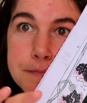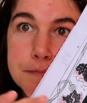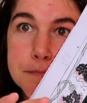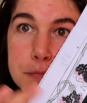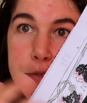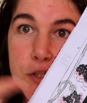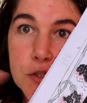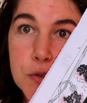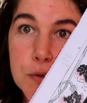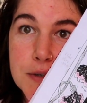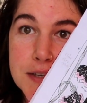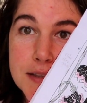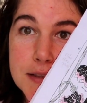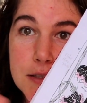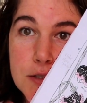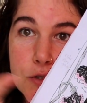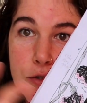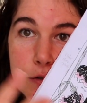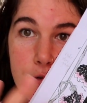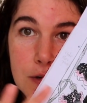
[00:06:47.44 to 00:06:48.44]
between
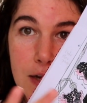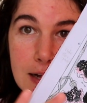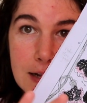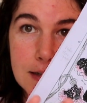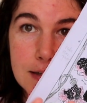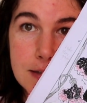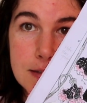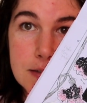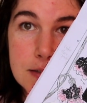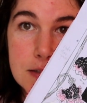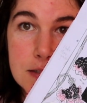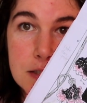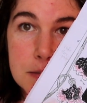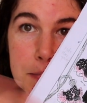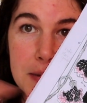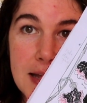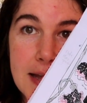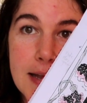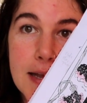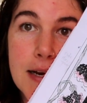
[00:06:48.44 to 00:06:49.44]
the two colors
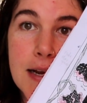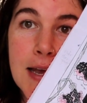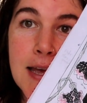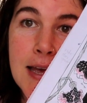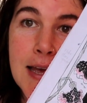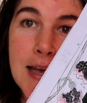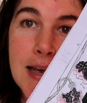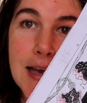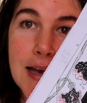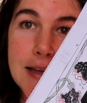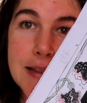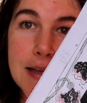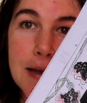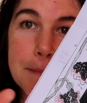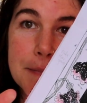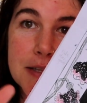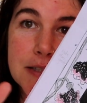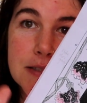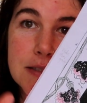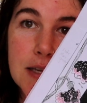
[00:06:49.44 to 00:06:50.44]
displayed, and
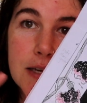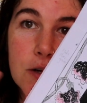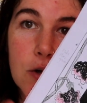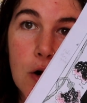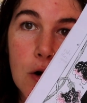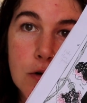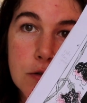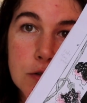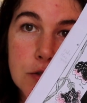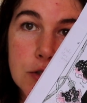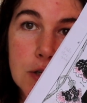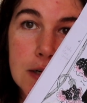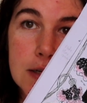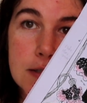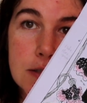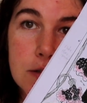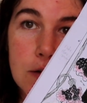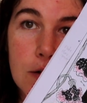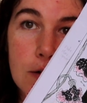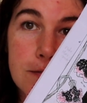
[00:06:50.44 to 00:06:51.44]
that means they
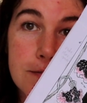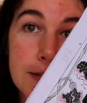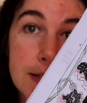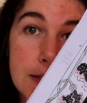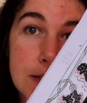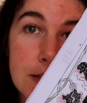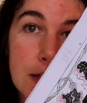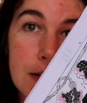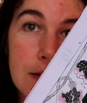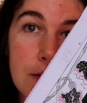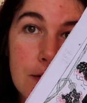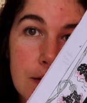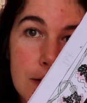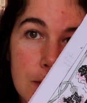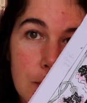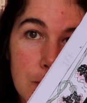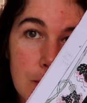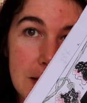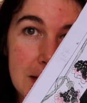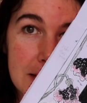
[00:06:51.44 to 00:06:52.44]
contrast off each other in
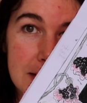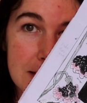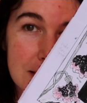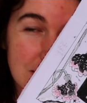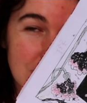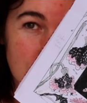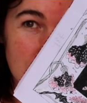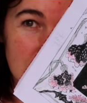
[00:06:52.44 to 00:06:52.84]
a way that's